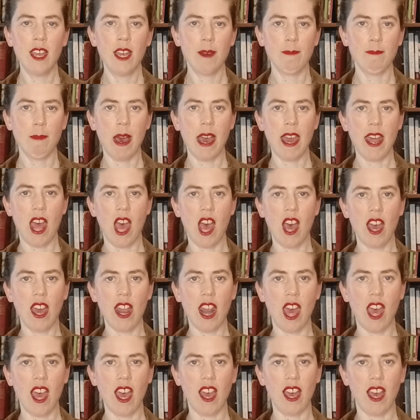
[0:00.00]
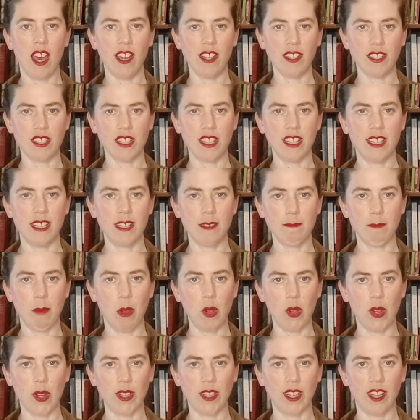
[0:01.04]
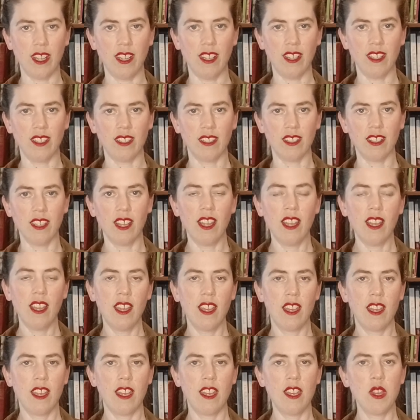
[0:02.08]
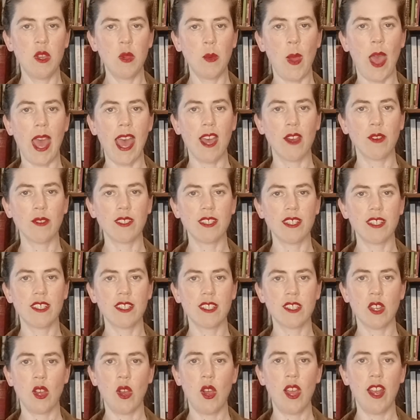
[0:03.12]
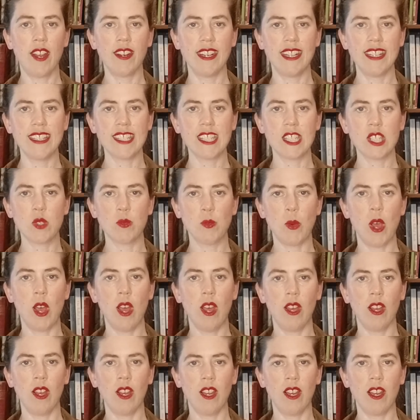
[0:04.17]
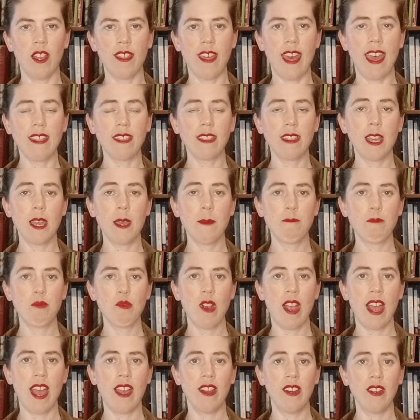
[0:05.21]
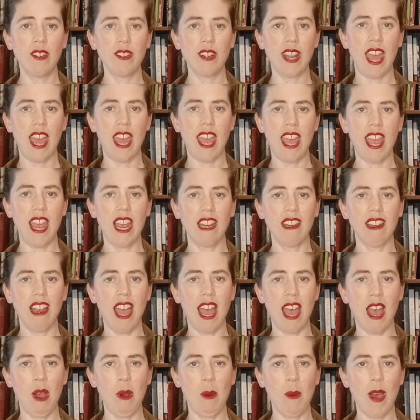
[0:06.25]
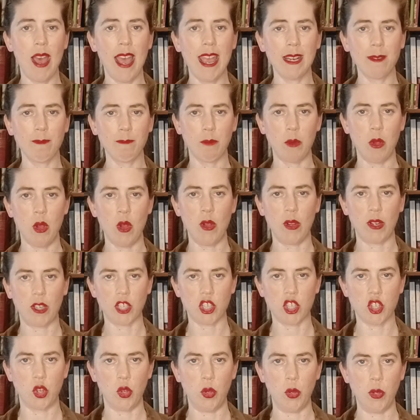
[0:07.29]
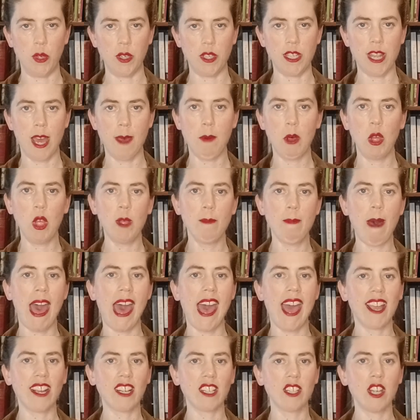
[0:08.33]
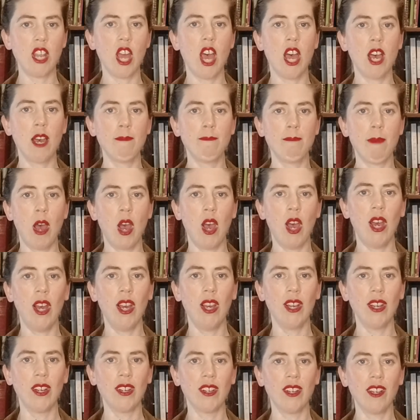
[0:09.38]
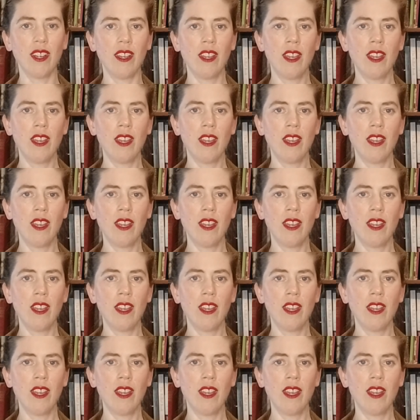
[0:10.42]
But on a hunting morning, he wound his horn and swore that the brown hare a Whitebrook should double back no more.